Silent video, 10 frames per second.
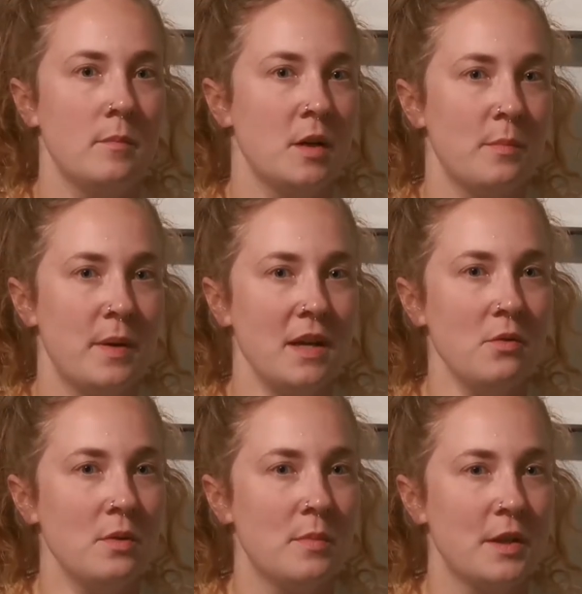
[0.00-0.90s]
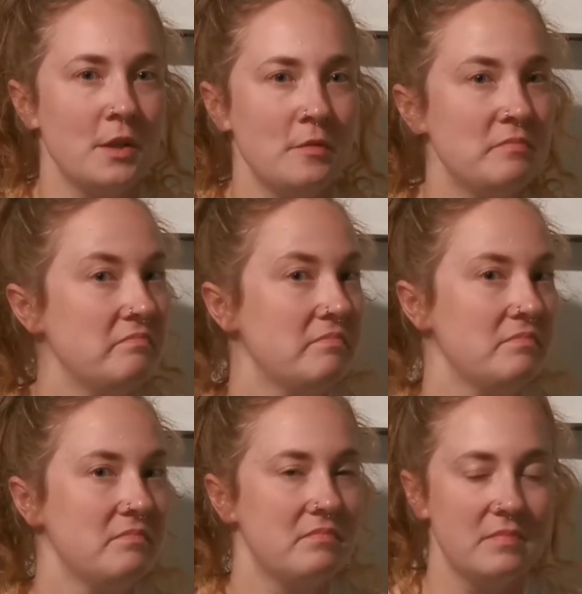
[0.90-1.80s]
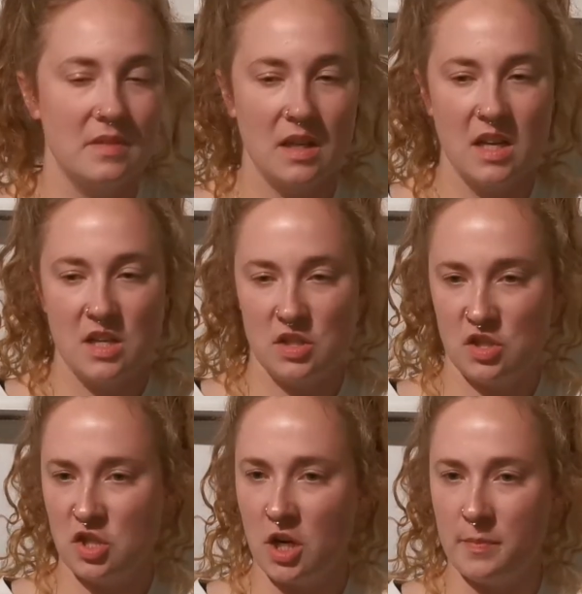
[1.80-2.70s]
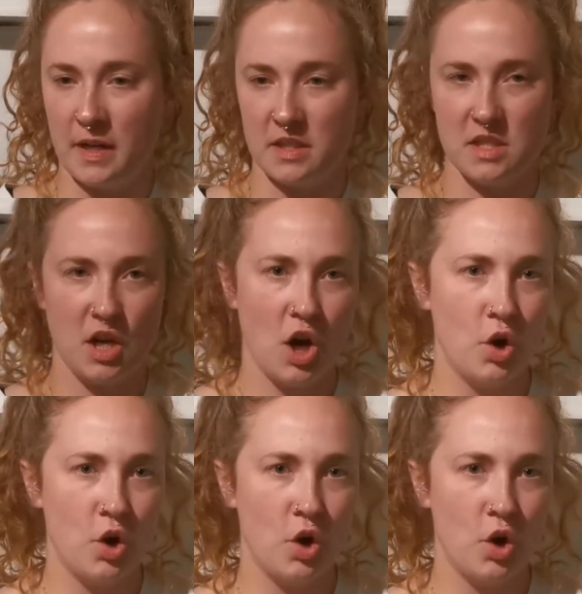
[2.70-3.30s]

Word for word: I'm not a penguin, mother. Starbucks